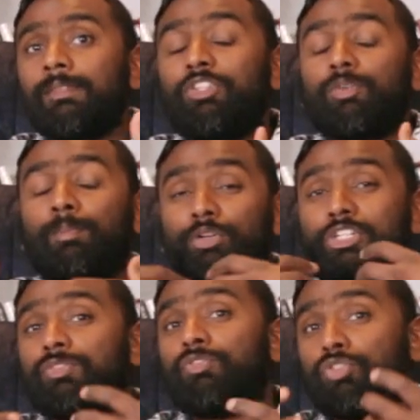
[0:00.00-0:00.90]
it's a
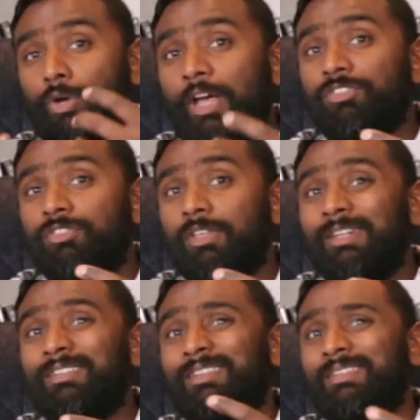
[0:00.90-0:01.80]
breach of trust, and
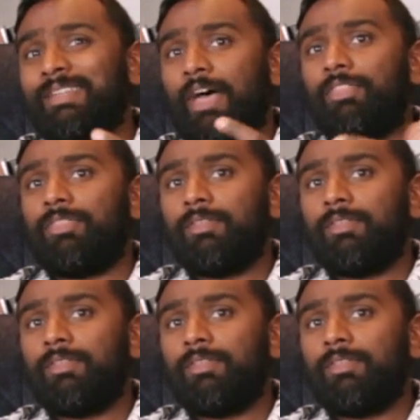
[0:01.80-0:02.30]
it's a death.